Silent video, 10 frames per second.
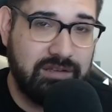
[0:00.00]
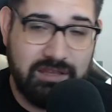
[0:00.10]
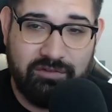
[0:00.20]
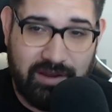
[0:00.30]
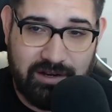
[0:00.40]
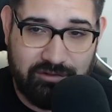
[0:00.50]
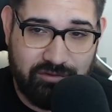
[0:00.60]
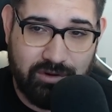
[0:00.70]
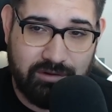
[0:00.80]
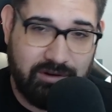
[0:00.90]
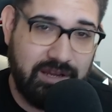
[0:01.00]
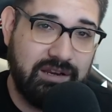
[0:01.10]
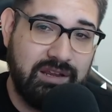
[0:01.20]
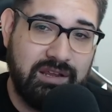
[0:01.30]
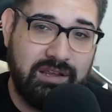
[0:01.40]
in the final four, right,
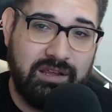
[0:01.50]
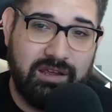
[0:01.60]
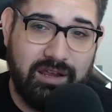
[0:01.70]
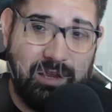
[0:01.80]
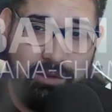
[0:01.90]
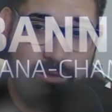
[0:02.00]
uh, it